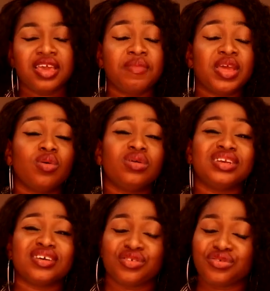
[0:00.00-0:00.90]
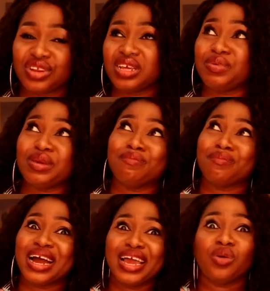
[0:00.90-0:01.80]
It may not necessarily be
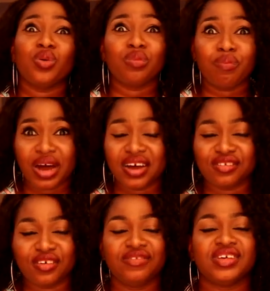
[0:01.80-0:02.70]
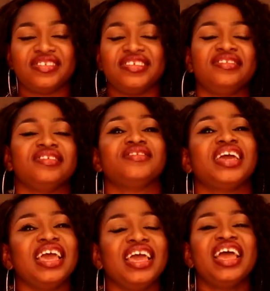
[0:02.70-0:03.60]
my own part of the city,
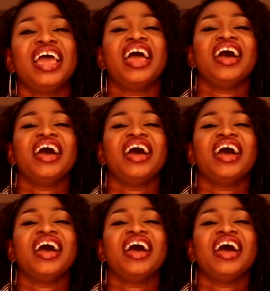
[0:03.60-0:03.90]
okay?